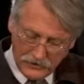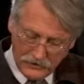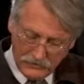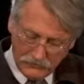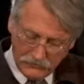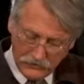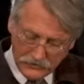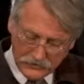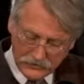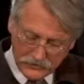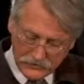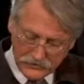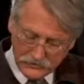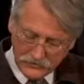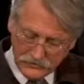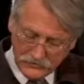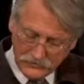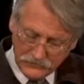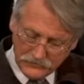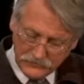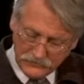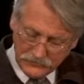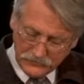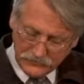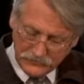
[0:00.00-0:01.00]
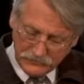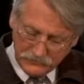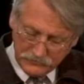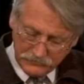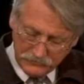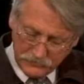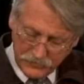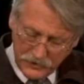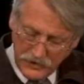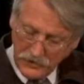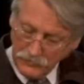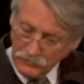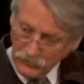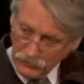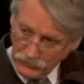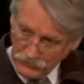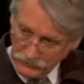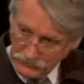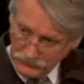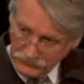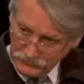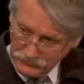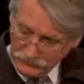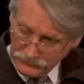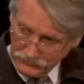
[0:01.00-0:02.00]
What sort of people
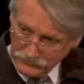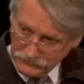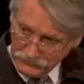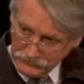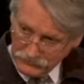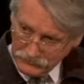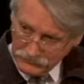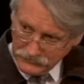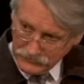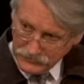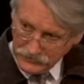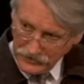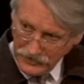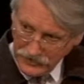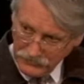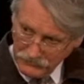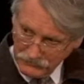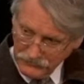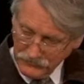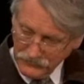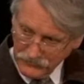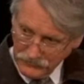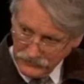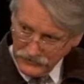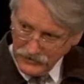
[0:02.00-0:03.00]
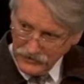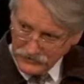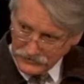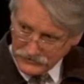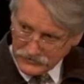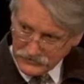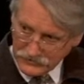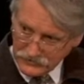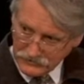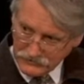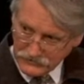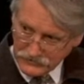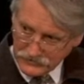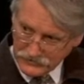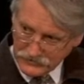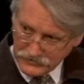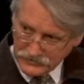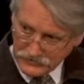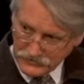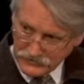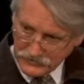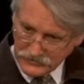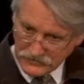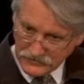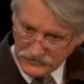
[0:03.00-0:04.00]
come for that service?
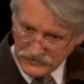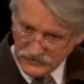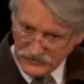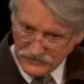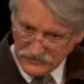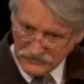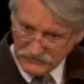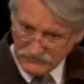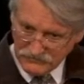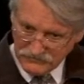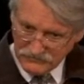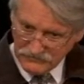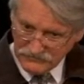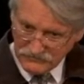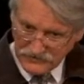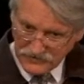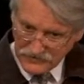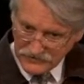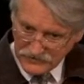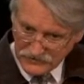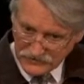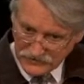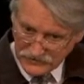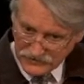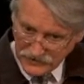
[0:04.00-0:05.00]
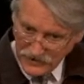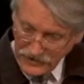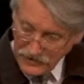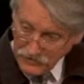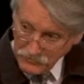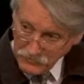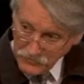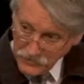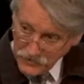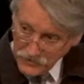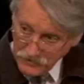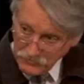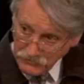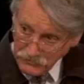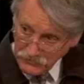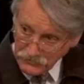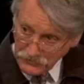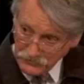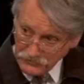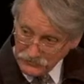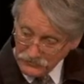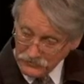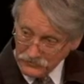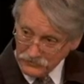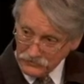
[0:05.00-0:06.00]
Is it the same
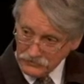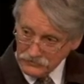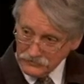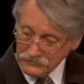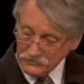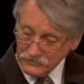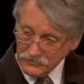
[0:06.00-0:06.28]
people? Or?